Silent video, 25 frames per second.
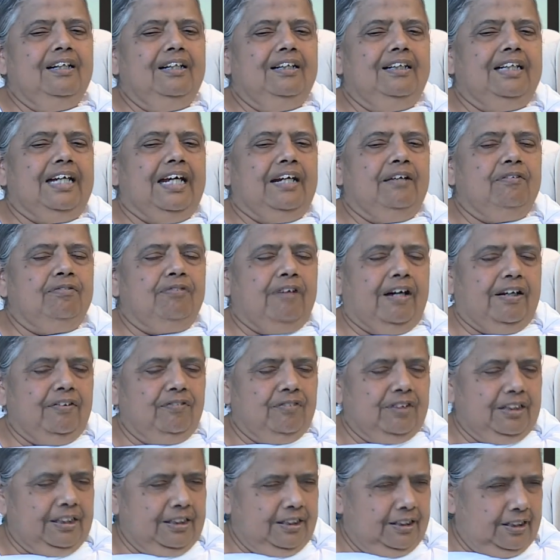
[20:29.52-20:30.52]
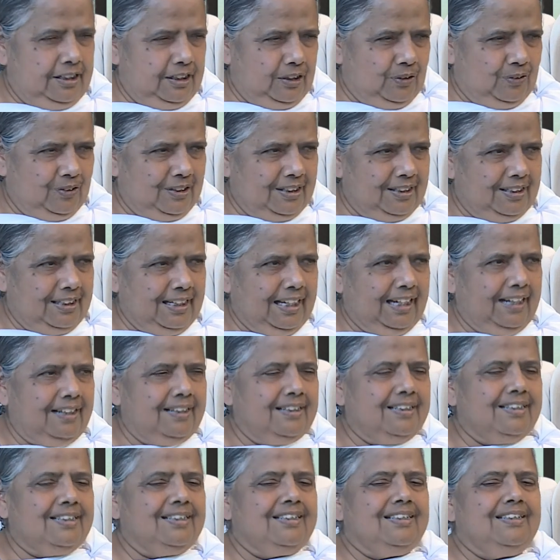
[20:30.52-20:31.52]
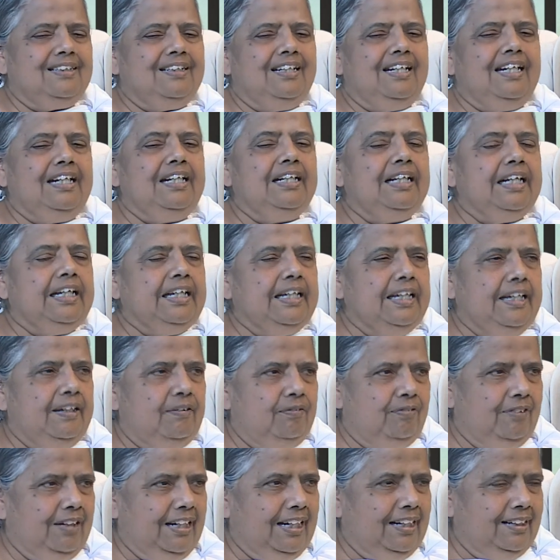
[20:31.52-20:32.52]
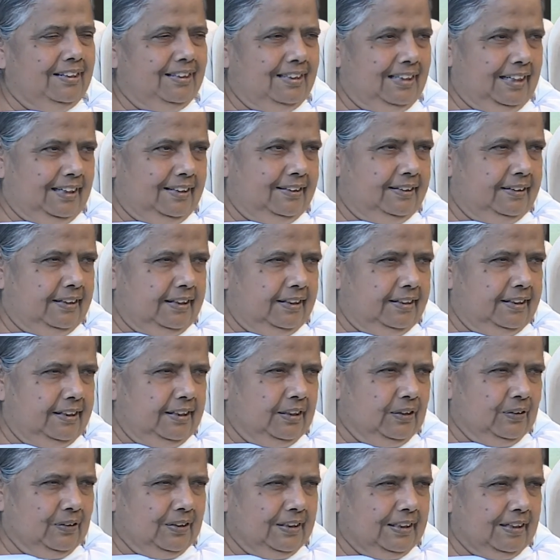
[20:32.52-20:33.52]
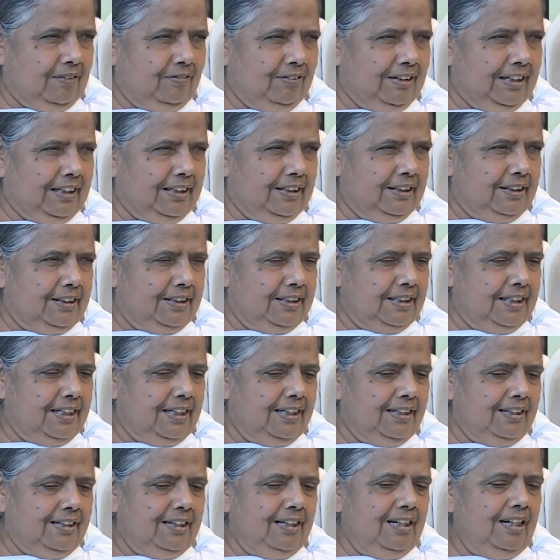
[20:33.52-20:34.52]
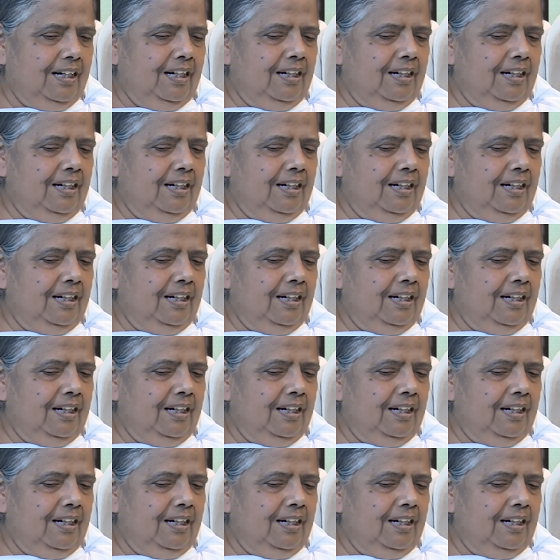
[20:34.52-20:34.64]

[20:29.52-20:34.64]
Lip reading: then 5:30 to 6, in the evening 6:30 to 7:30.